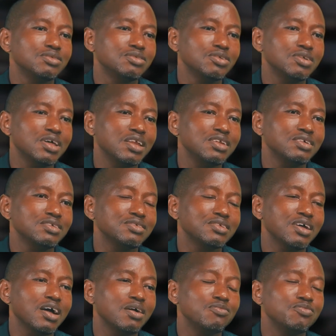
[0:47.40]

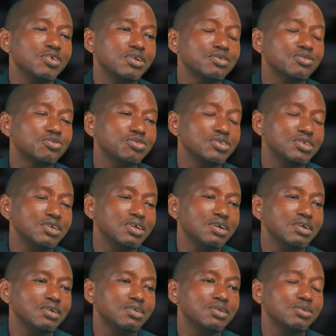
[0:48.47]
Journalists are very
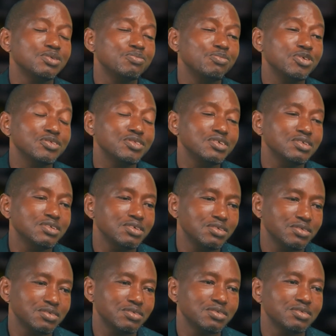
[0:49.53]
crucial in reporting
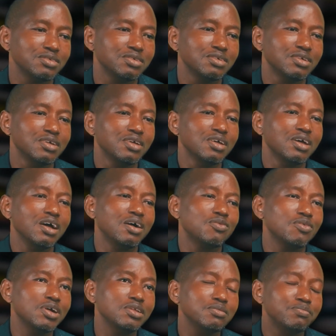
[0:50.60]
this.
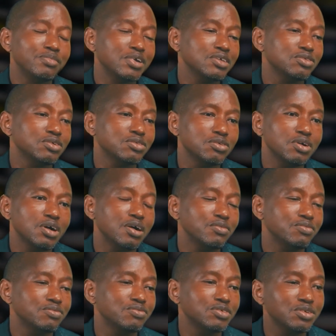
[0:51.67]
And when the press does not
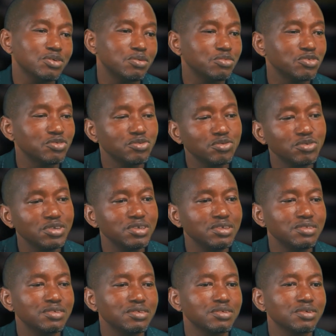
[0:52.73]
have freedom to do
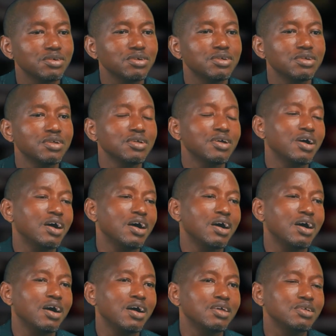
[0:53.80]

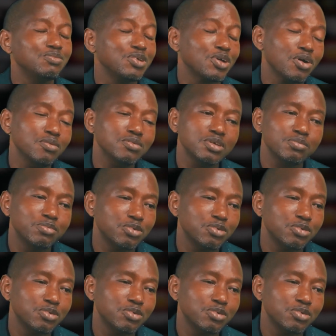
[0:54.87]
it, it becomes a